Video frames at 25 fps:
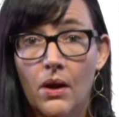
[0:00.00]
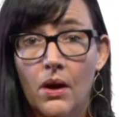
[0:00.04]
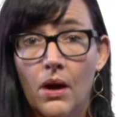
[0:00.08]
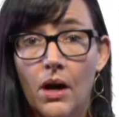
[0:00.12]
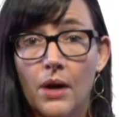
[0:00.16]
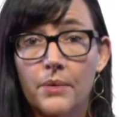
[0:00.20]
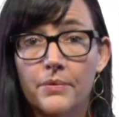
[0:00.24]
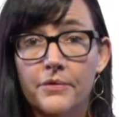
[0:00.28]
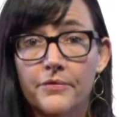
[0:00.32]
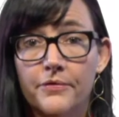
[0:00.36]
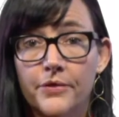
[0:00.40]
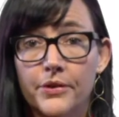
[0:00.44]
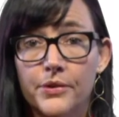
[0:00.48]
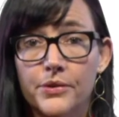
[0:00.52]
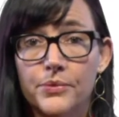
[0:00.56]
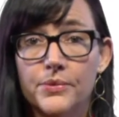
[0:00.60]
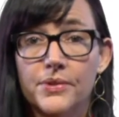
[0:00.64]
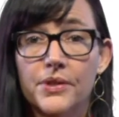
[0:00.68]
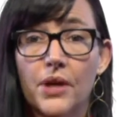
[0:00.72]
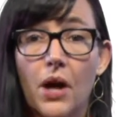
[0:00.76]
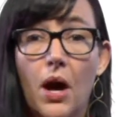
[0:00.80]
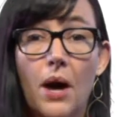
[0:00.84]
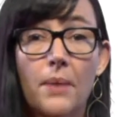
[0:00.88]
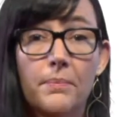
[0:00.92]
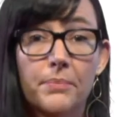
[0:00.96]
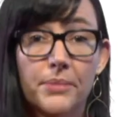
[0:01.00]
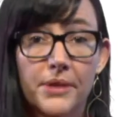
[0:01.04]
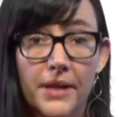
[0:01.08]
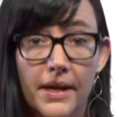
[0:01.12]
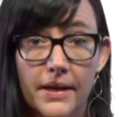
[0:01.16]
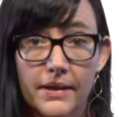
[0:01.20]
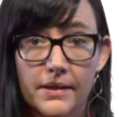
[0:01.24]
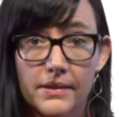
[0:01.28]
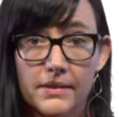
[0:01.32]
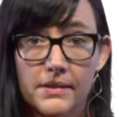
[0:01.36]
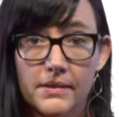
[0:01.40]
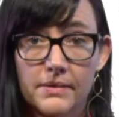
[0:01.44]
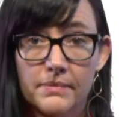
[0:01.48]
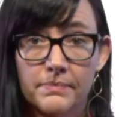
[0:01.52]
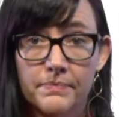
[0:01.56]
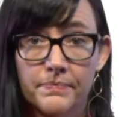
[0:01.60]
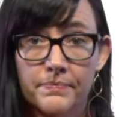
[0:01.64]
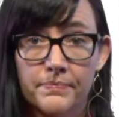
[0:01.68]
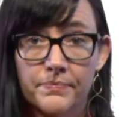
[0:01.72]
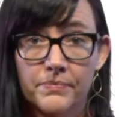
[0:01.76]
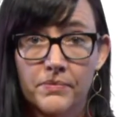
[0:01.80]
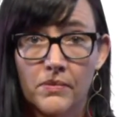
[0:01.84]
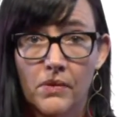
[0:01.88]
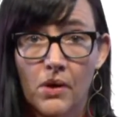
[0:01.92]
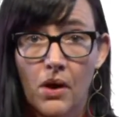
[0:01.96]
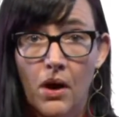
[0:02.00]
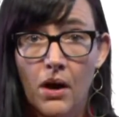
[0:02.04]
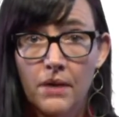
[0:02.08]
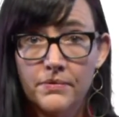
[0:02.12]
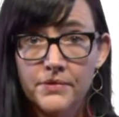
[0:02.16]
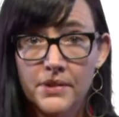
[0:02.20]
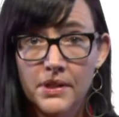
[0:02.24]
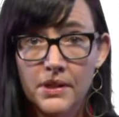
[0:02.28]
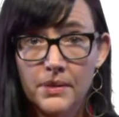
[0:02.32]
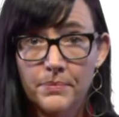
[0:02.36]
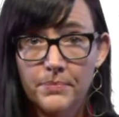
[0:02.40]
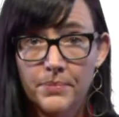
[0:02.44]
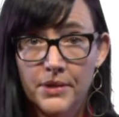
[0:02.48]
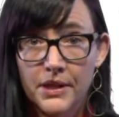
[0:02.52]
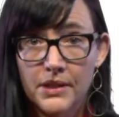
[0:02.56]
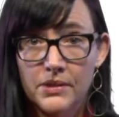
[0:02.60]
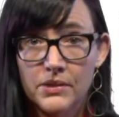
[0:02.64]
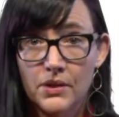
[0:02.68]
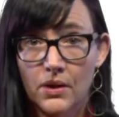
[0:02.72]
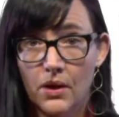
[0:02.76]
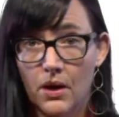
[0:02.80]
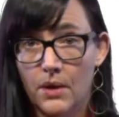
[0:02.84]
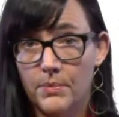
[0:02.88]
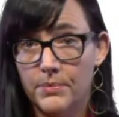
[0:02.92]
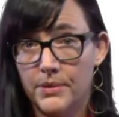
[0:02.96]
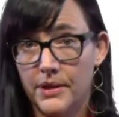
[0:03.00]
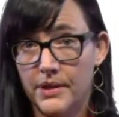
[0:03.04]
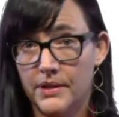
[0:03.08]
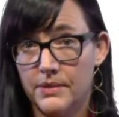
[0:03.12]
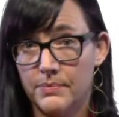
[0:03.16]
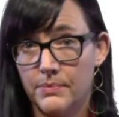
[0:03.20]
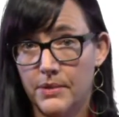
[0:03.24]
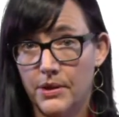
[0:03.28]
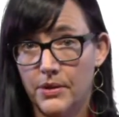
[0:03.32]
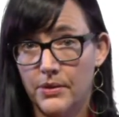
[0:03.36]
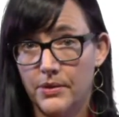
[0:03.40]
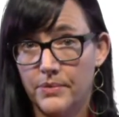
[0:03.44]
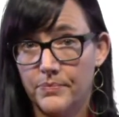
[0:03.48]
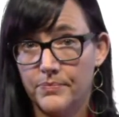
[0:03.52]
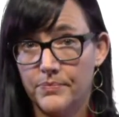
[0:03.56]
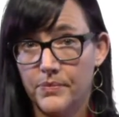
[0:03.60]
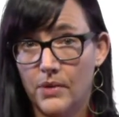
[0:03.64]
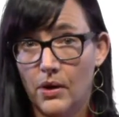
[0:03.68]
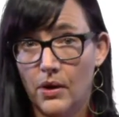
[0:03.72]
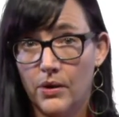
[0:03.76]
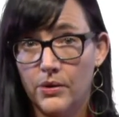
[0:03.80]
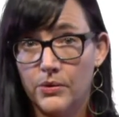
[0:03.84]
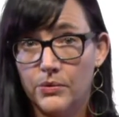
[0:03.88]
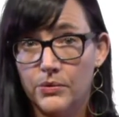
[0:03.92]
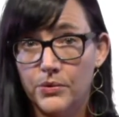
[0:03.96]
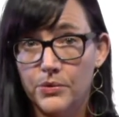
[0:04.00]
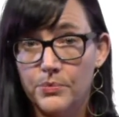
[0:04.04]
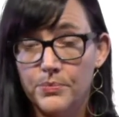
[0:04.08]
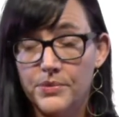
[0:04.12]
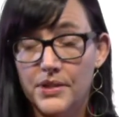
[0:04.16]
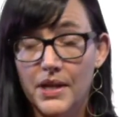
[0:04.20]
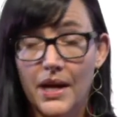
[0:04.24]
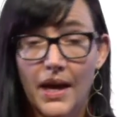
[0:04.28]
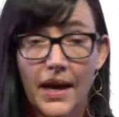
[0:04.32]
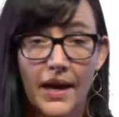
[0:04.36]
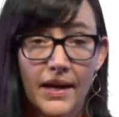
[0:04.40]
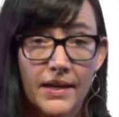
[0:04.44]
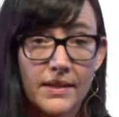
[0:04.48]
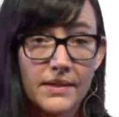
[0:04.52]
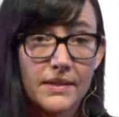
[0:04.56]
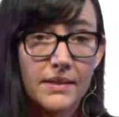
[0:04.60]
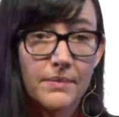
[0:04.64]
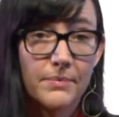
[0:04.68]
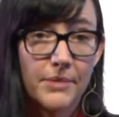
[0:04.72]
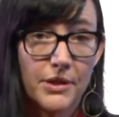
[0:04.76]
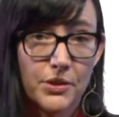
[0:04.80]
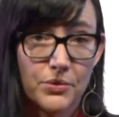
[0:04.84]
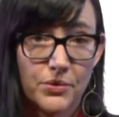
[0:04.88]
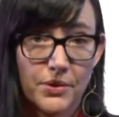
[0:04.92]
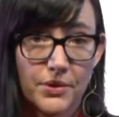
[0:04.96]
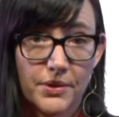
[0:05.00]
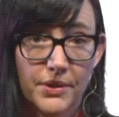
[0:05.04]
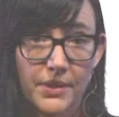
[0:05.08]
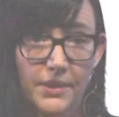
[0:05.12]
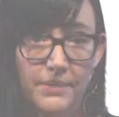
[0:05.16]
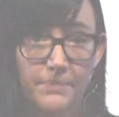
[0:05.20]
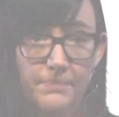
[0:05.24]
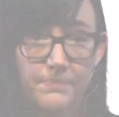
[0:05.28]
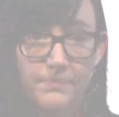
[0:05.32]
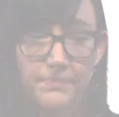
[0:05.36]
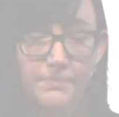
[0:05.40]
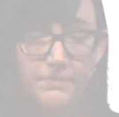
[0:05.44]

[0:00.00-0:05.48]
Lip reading: are referred to as complex. Often the beats in complex meter are grouped asymmetrically.